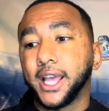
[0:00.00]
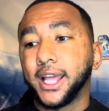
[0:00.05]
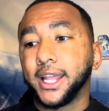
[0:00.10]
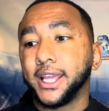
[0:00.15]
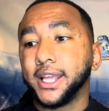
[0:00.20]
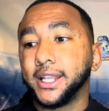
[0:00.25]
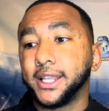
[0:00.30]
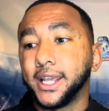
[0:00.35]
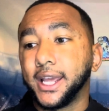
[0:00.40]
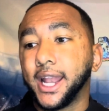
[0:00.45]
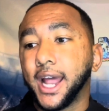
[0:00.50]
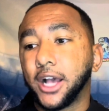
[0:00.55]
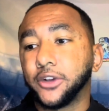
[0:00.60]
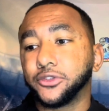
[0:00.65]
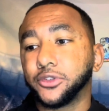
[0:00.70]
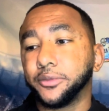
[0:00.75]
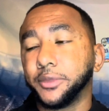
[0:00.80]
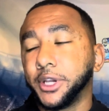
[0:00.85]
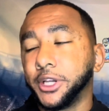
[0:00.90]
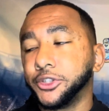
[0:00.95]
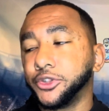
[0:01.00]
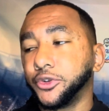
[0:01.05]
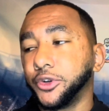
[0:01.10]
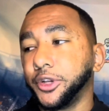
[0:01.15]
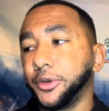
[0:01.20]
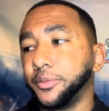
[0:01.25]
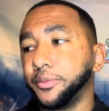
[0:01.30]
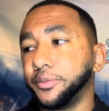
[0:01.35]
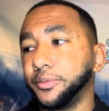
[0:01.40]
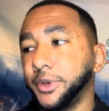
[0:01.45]
he did have some
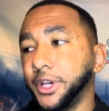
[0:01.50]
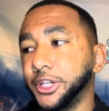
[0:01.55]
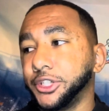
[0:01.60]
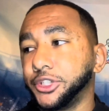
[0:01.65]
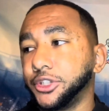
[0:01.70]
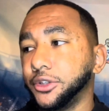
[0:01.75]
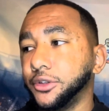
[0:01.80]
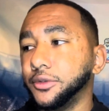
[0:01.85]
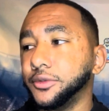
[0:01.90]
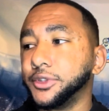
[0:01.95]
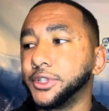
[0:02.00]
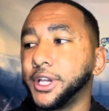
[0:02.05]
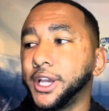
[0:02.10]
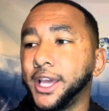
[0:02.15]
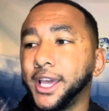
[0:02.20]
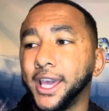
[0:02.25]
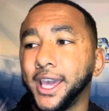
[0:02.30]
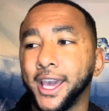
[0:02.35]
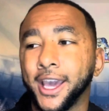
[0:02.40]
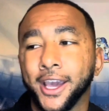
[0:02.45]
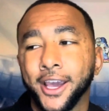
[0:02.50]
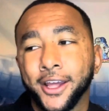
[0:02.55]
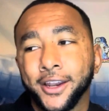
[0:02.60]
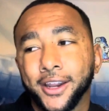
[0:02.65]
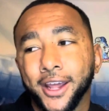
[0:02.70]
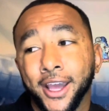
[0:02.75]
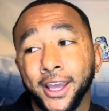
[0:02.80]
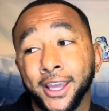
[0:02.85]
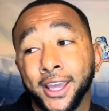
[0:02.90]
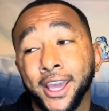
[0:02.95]
injury issues. And
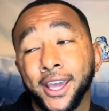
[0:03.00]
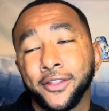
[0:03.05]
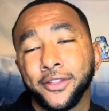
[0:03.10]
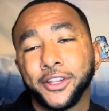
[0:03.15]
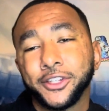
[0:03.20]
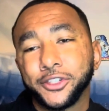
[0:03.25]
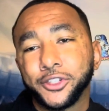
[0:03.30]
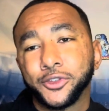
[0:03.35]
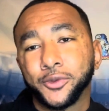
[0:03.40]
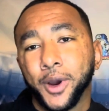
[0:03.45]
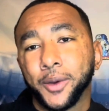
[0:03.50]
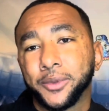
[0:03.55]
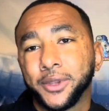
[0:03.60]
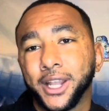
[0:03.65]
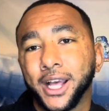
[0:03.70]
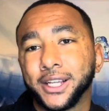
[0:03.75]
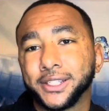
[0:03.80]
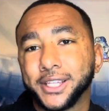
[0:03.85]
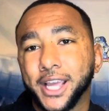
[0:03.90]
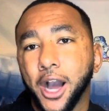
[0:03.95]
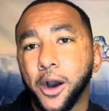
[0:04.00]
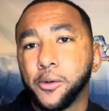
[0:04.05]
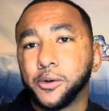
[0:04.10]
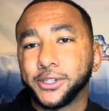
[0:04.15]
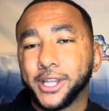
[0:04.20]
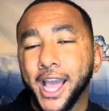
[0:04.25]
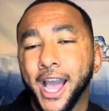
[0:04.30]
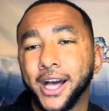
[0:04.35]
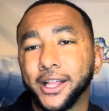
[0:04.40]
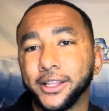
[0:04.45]
again, this is right the Dallas Cowboys
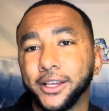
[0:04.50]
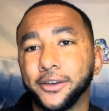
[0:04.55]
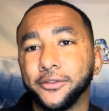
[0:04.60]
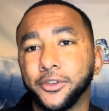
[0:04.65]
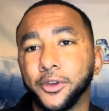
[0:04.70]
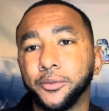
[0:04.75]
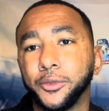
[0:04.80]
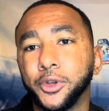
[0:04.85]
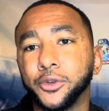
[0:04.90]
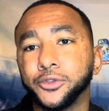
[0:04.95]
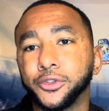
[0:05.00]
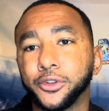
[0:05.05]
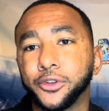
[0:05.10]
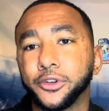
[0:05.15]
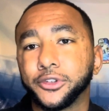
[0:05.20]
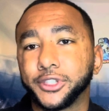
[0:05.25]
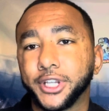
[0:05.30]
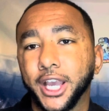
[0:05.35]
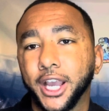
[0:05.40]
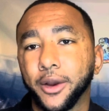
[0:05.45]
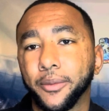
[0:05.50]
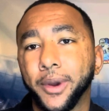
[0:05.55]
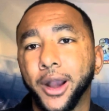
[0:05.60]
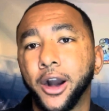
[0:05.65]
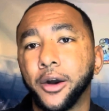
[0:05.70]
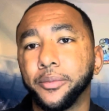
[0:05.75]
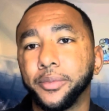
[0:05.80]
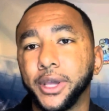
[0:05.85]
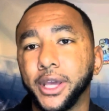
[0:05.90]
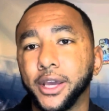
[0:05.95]
alley of them using their second
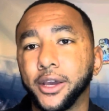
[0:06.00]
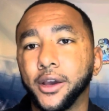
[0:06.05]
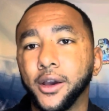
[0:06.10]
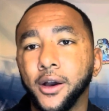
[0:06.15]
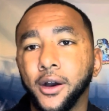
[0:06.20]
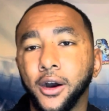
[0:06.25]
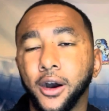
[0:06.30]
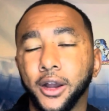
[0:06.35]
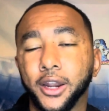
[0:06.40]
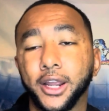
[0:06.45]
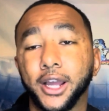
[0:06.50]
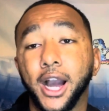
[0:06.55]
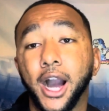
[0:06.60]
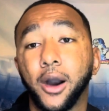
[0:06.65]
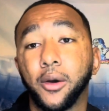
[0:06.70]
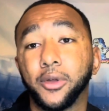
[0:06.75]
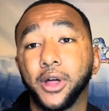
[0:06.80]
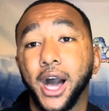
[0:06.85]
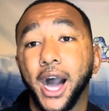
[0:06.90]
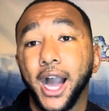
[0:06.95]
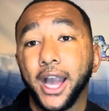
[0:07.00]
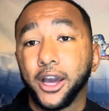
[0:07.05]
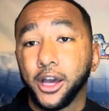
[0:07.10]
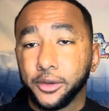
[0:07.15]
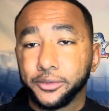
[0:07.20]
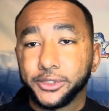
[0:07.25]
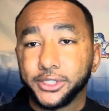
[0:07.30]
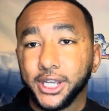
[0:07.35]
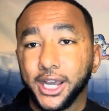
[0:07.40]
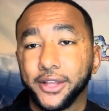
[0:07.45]
round pick on a guy with high
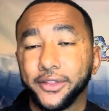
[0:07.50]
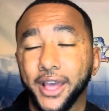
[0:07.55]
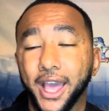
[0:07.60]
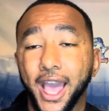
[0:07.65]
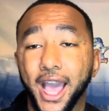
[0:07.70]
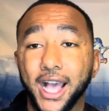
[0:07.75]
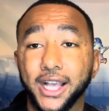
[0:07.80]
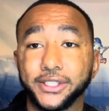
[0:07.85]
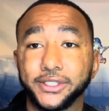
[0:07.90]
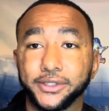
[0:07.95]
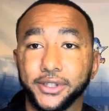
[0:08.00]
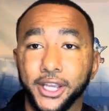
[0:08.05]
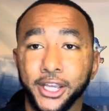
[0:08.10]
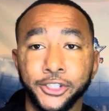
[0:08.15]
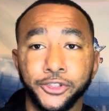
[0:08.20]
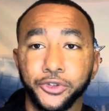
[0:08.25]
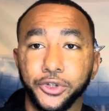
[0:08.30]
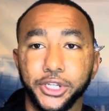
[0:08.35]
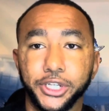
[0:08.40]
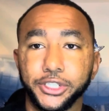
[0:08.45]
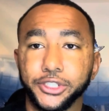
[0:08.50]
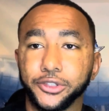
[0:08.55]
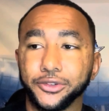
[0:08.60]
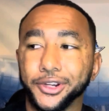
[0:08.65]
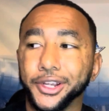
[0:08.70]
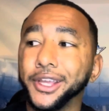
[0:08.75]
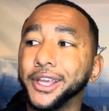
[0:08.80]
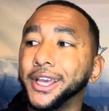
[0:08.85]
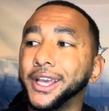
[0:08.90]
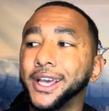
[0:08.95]
upside that has injury
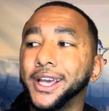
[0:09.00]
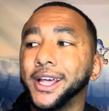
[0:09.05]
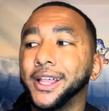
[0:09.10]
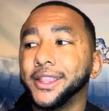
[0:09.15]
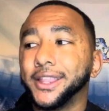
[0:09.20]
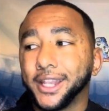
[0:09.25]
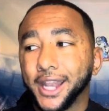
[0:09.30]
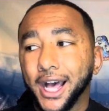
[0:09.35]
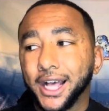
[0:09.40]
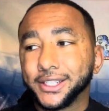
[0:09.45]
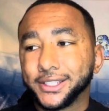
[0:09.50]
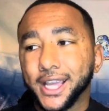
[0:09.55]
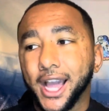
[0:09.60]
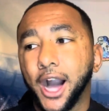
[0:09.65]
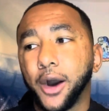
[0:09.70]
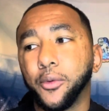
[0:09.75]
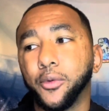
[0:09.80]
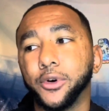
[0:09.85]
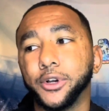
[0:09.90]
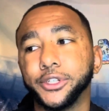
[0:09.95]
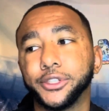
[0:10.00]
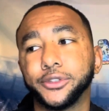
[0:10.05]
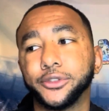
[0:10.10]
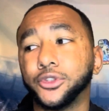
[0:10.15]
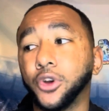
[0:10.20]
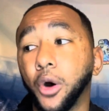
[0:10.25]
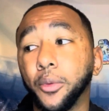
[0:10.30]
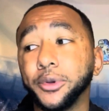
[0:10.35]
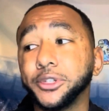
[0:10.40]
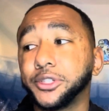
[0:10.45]
history. The Dallas Cowboys,
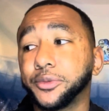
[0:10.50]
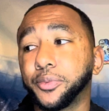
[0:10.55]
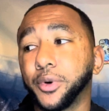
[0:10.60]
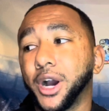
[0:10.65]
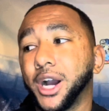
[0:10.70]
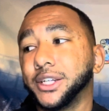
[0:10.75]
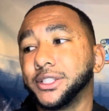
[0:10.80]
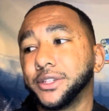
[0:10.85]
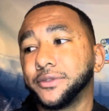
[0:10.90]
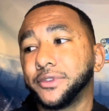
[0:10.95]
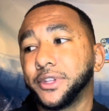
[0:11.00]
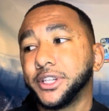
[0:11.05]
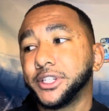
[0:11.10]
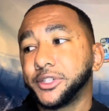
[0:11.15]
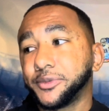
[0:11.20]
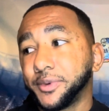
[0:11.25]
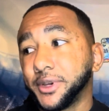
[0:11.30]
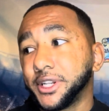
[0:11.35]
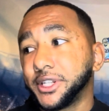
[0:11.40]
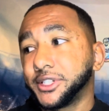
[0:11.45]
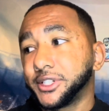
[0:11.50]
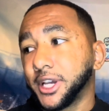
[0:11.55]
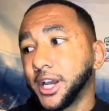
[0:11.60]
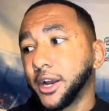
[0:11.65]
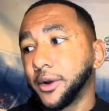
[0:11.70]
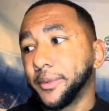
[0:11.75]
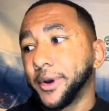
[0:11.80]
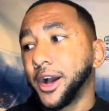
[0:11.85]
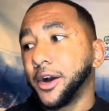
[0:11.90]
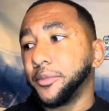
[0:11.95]
don't be surprised if they spend a
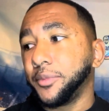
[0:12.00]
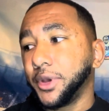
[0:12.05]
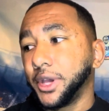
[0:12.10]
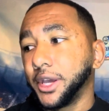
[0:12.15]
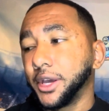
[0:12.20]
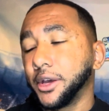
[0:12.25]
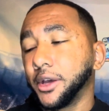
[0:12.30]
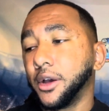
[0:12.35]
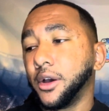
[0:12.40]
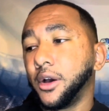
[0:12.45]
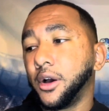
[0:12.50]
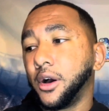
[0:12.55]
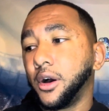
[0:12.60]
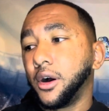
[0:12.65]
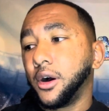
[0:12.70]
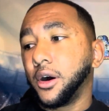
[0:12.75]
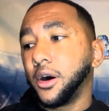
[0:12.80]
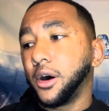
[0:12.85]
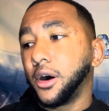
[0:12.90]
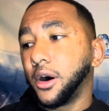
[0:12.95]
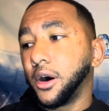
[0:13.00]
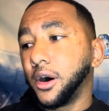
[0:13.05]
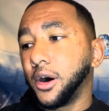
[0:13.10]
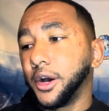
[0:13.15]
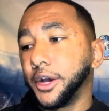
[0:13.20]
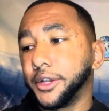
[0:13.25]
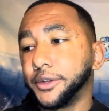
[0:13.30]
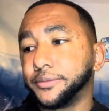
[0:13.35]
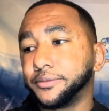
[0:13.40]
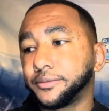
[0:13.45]
second round pick
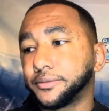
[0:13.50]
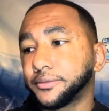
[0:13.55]
on